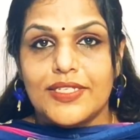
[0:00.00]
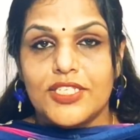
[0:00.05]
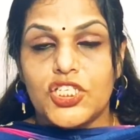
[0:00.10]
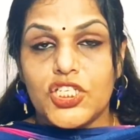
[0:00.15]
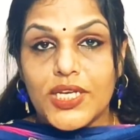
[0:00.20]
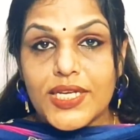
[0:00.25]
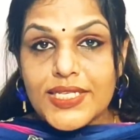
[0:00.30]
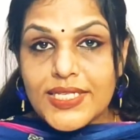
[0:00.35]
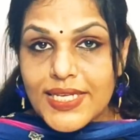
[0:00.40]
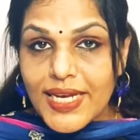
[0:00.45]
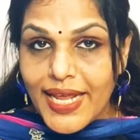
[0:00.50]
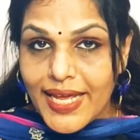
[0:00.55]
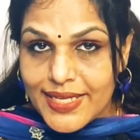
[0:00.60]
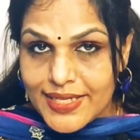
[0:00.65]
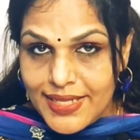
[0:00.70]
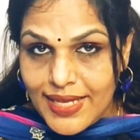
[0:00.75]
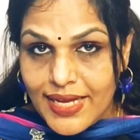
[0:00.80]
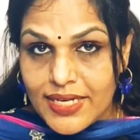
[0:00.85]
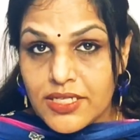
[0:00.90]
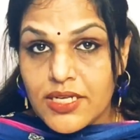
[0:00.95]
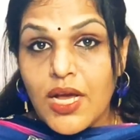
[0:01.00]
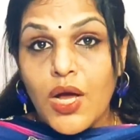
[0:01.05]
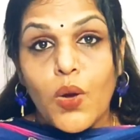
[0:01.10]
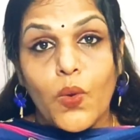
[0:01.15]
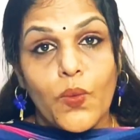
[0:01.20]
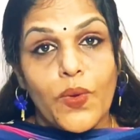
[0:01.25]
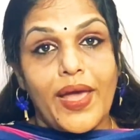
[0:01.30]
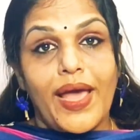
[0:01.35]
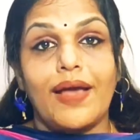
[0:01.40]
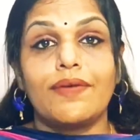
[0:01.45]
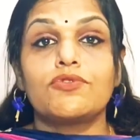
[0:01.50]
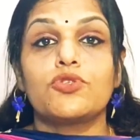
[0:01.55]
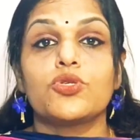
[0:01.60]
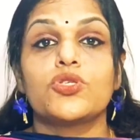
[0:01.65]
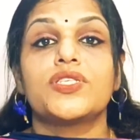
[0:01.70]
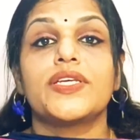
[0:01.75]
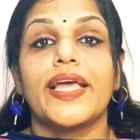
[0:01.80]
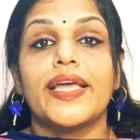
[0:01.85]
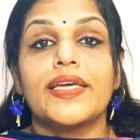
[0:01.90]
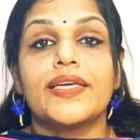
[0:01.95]
Just like that, we have to
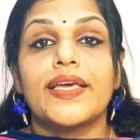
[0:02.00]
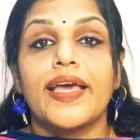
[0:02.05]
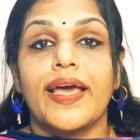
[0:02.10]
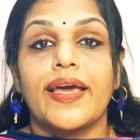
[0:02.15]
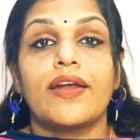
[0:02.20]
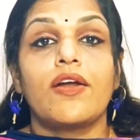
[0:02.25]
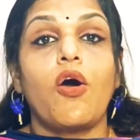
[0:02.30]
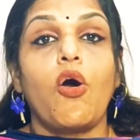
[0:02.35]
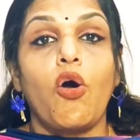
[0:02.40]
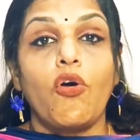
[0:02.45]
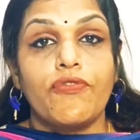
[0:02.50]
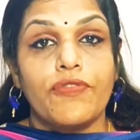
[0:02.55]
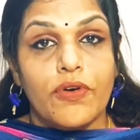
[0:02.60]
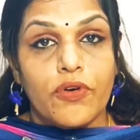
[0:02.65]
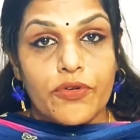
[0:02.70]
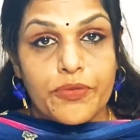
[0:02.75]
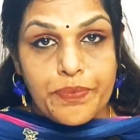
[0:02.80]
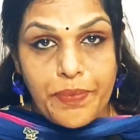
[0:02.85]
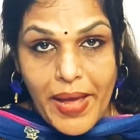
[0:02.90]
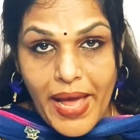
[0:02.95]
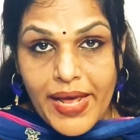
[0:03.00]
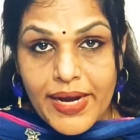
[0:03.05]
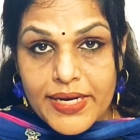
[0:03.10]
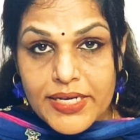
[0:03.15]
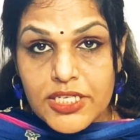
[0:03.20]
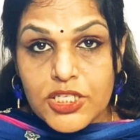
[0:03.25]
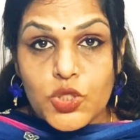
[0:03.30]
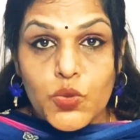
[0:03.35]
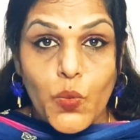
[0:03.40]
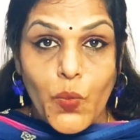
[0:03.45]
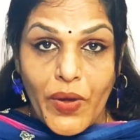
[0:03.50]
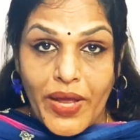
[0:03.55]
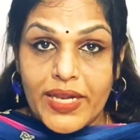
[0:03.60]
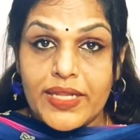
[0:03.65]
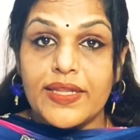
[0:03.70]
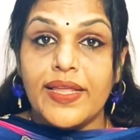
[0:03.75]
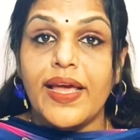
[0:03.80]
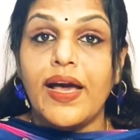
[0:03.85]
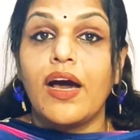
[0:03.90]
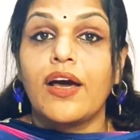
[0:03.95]
take care of our parents
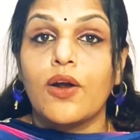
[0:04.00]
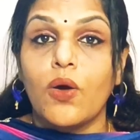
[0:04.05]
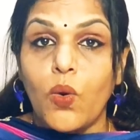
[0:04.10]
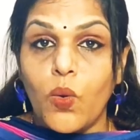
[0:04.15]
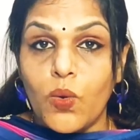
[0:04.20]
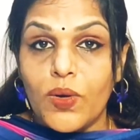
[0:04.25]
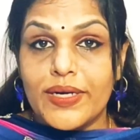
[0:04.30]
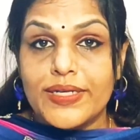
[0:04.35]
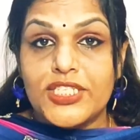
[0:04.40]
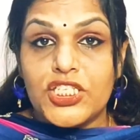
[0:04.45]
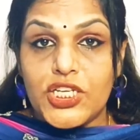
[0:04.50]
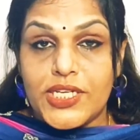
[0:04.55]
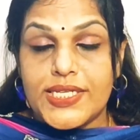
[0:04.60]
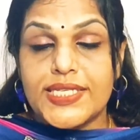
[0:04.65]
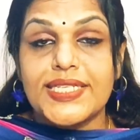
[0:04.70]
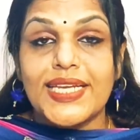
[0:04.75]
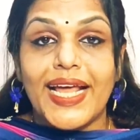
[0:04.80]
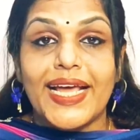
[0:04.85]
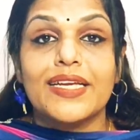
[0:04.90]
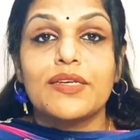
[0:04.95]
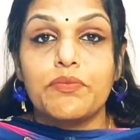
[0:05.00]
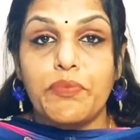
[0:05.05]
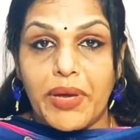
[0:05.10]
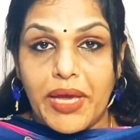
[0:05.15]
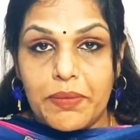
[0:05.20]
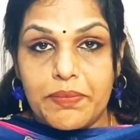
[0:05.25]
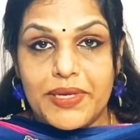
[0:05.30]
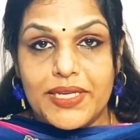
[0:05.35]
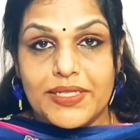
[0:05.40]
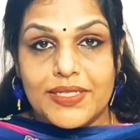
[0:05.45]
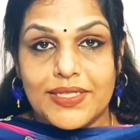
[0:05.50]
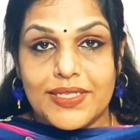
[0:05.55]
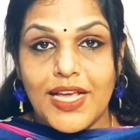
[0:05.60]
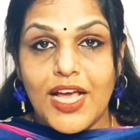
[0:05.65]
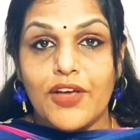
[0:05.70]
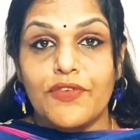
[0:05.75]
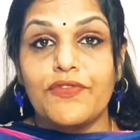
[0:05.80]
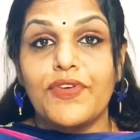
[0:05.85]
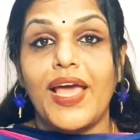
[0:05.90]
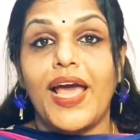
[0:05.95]
when they are old, just like babies.
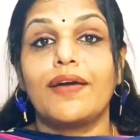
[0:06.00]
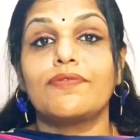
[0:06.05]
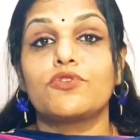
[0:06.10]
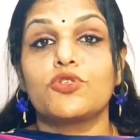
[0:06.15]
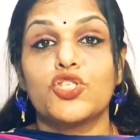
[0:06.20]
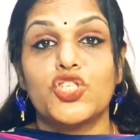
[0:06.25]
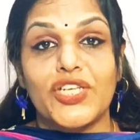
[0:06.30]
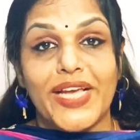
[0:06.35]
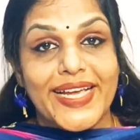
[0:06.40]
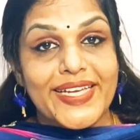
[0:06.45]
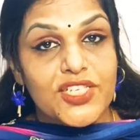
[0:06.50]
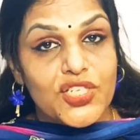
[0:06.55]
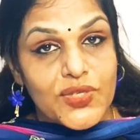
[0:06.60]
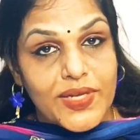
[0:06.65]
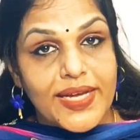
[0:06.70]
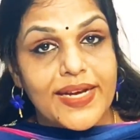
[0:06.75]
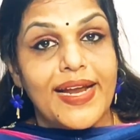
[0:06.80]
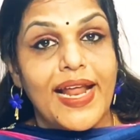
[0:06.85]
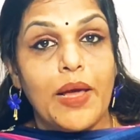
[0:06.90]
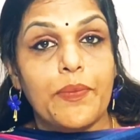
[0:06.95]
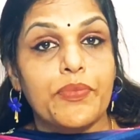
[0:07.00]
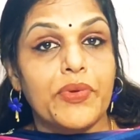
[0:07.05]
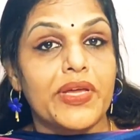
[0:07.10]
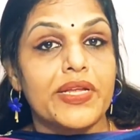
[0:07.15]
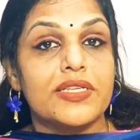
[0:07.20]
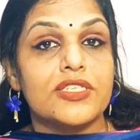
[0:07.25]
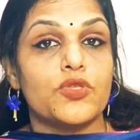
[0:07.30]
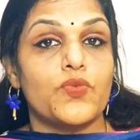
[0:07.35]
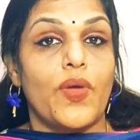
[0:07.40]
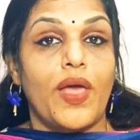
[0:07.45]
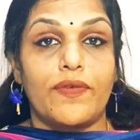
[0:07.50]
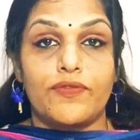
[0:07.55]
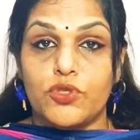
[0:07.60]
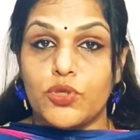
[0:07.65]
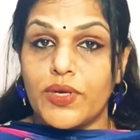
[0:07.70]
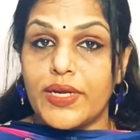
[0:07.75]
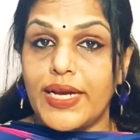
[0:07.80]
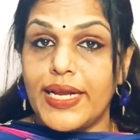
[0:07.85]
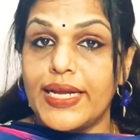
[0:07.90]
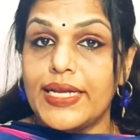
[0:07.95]
We have to change their napkins, we have
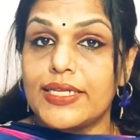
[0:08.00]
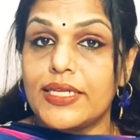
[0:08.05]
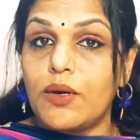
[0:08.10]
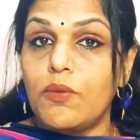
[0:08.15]
to clean